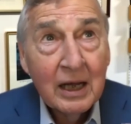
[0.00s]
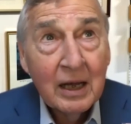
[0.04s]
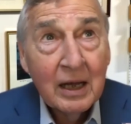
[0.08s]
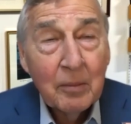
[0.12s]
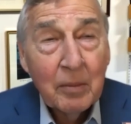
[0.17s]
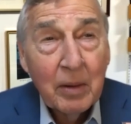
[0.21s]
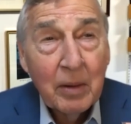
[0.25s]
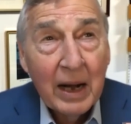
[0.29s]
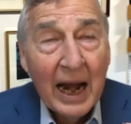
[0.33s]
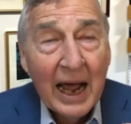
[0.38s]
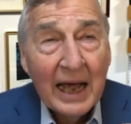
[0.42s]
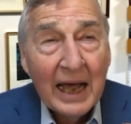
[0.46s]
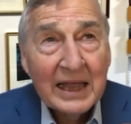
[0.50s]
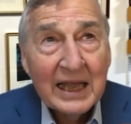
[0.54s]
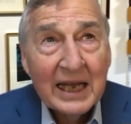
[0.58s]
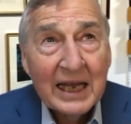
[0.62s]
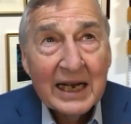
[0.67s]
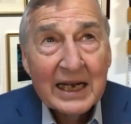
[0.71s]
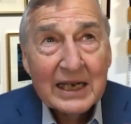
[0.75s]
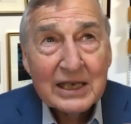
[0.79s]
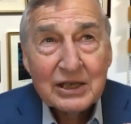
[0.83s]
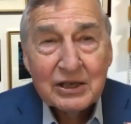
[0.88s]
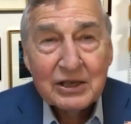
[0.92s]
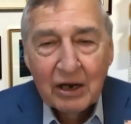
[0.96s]
but I think
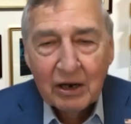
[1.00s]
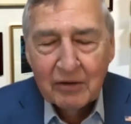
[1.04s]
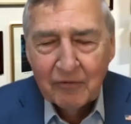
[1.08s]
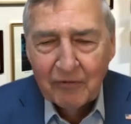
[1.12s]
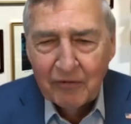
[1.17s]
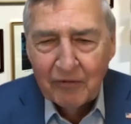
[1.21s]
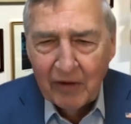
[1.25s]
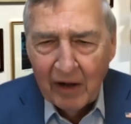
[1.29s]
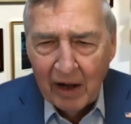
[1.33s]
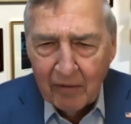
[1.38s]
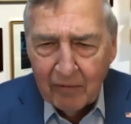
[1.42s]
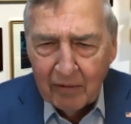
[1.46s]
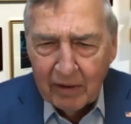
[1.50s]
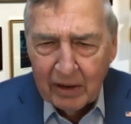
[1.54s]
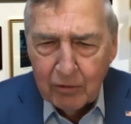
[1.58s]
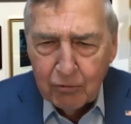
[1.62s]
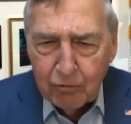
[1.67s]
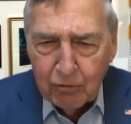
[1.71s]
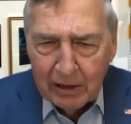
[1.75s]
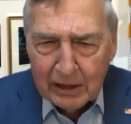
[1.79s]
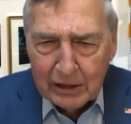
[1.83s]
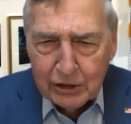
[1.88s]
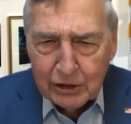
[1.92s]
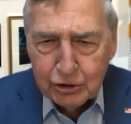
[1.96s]
it's a very
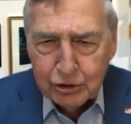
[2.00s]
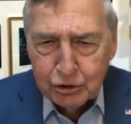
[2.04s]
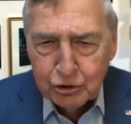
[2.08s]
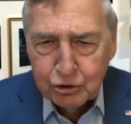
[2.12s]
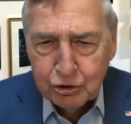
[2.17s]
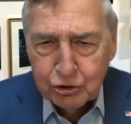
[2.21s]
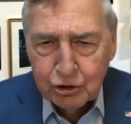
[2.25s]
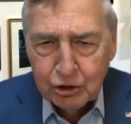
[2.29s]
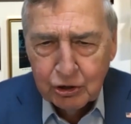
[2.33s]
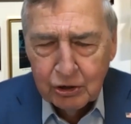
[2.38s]
rich